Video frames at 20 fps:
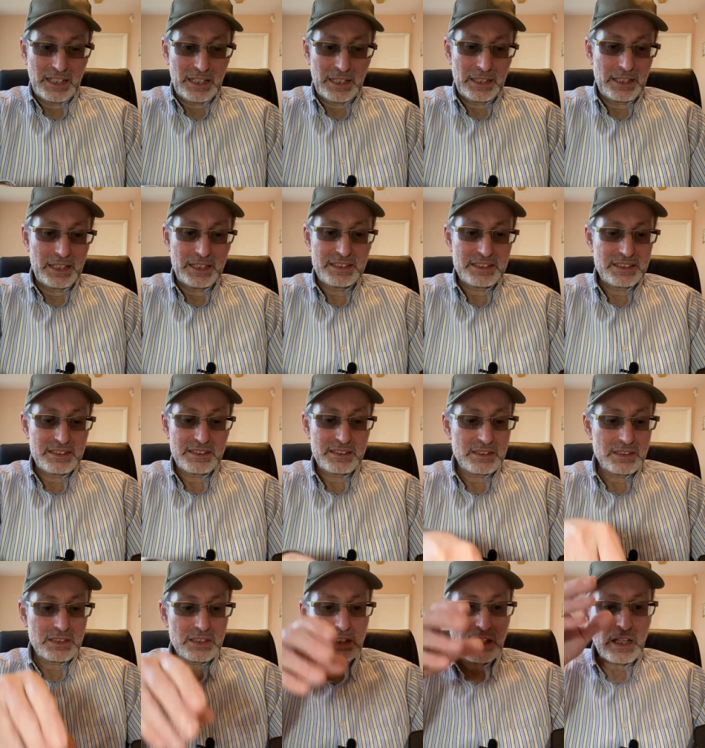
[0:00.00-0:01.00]

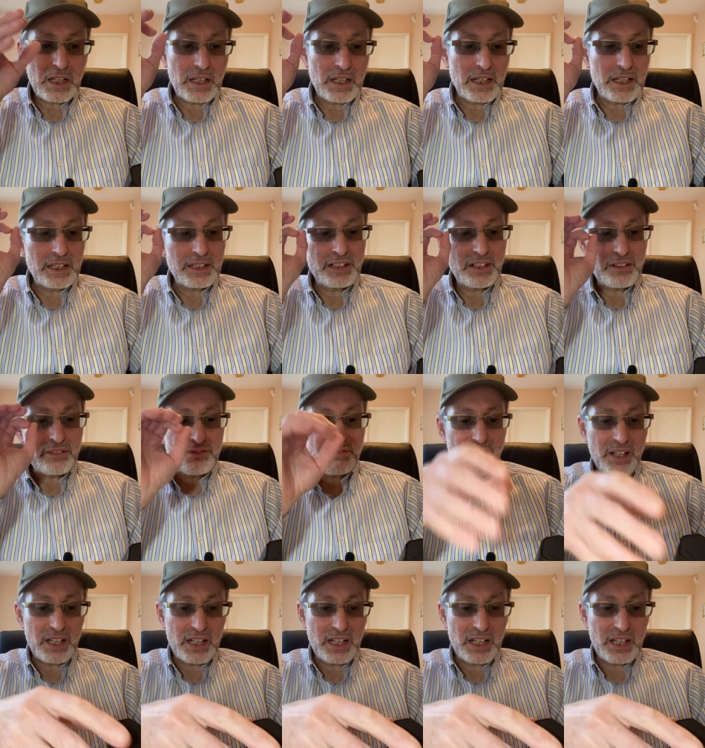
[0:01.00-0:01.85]
it's an inv